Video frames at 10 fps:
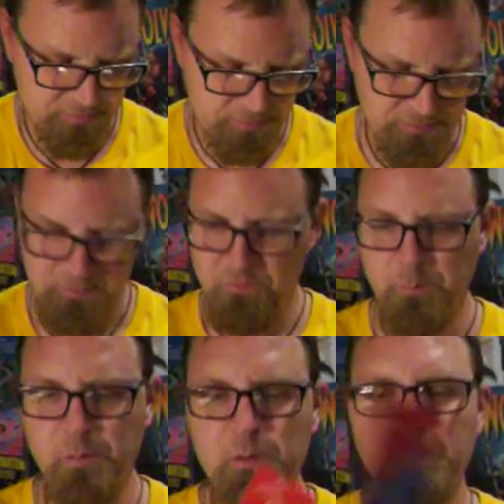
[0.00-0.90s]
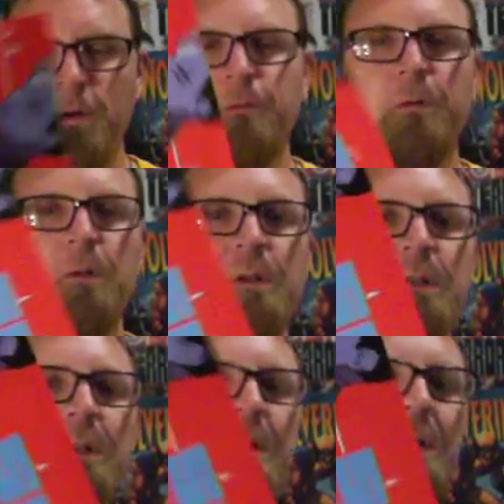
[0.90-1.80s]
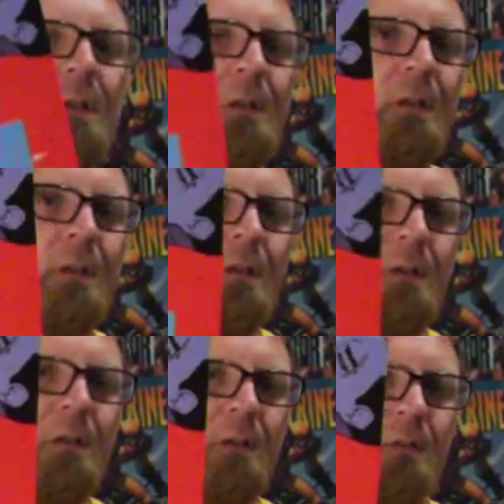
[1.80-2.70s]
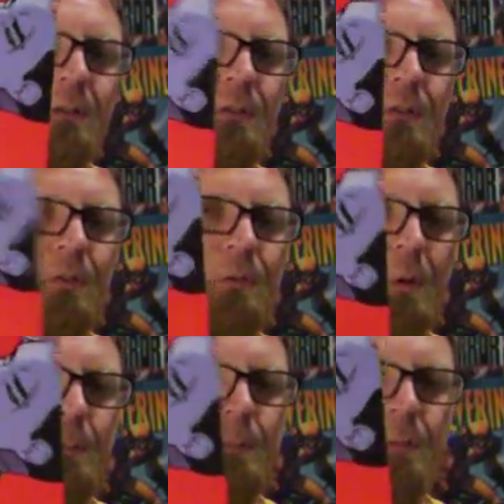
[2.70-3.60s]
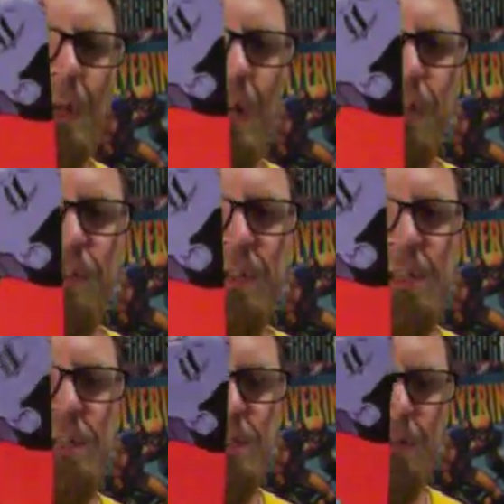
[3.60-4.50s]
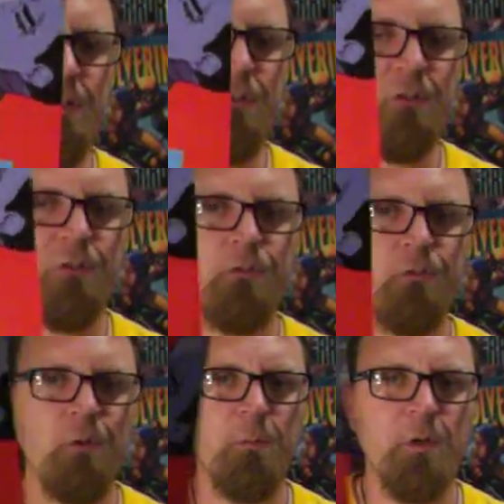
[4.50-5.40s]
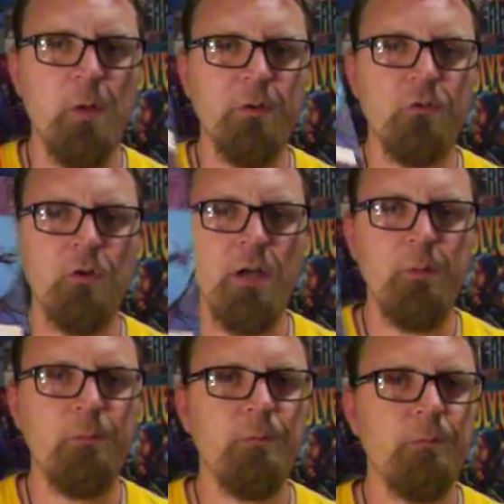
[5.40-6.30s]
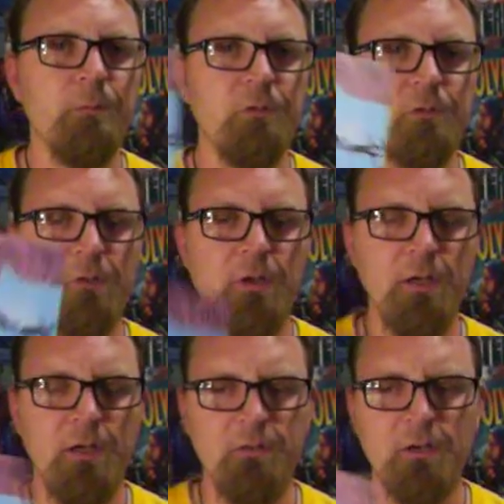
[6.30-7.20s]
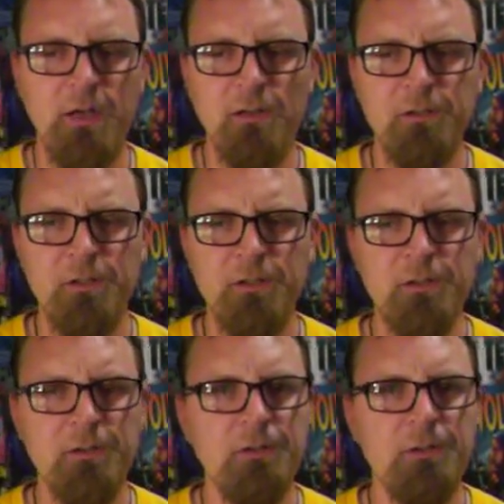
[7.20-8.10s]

Here's the bookmark for it. This is from She. This is from Comics Tribe. Tyler...